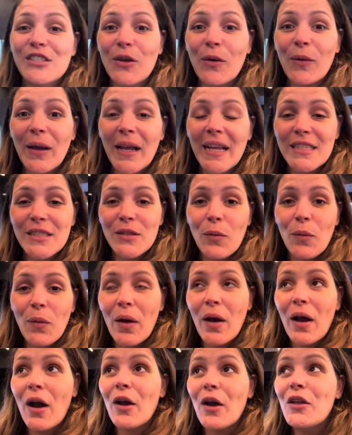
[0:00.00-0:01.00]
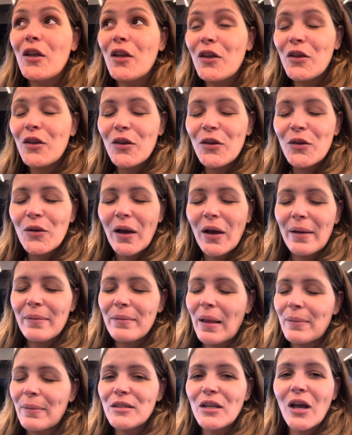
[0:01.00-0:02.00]
so it's a huge I'm,
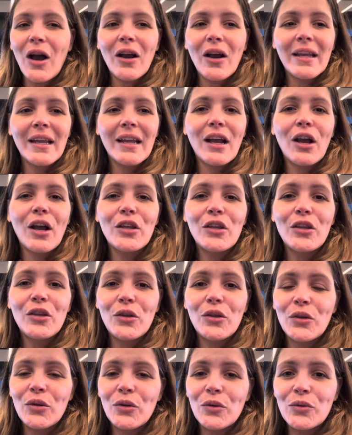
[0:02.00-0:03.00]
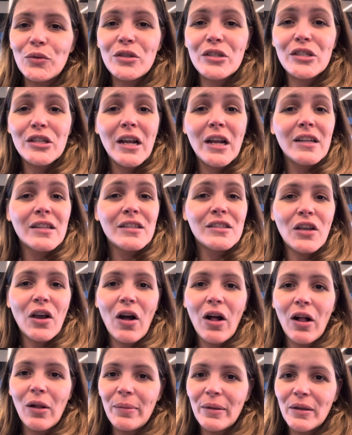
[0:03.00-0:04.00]
I'm, talking a huge
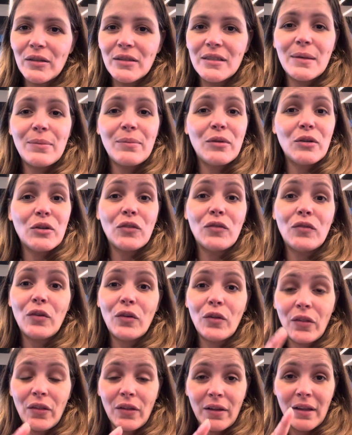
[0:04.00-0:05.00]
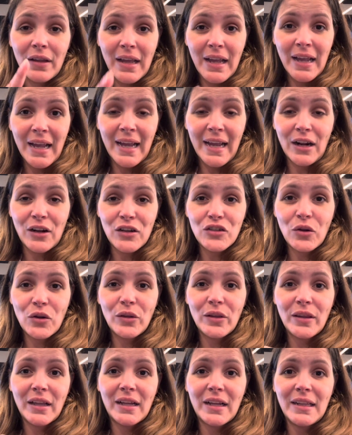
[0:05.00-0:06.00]
tall building beautiful the and I'll show
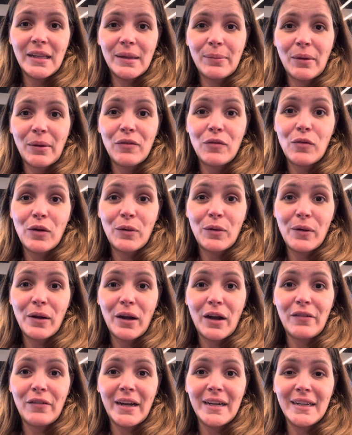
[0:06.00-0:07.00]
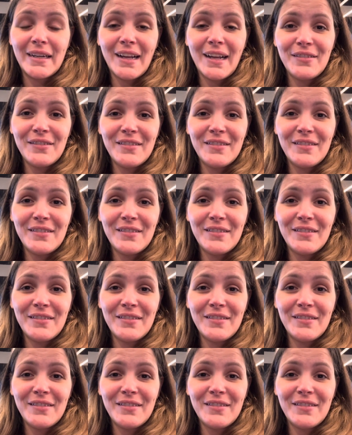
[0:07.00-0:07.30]
you the clip of where we are right now